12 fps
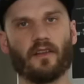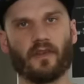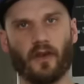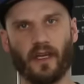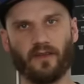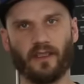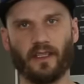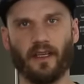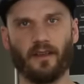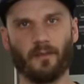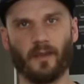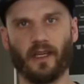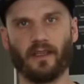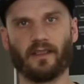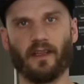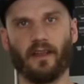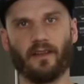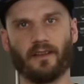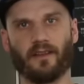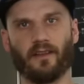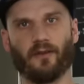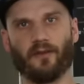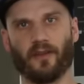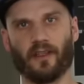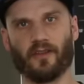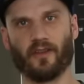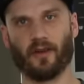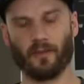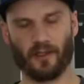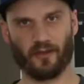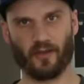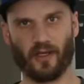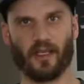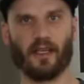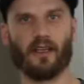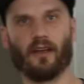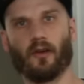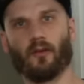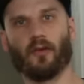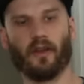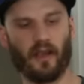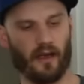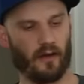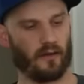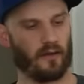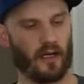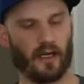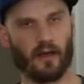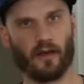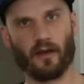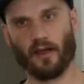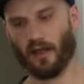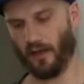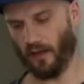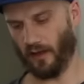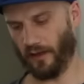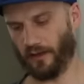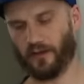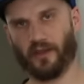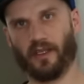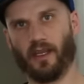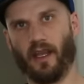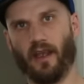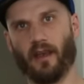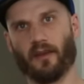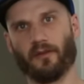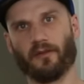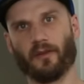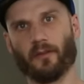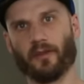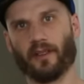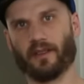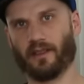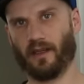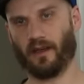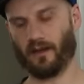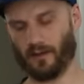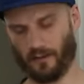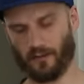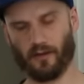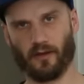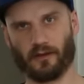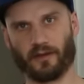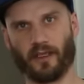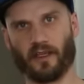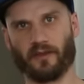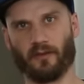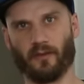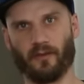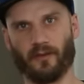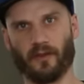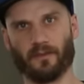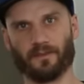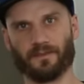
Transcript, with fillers: So I have a dent in my stainless steel fridge that I'm gonna try and get out with a hair dryer and just a can of compressed air or dust remover.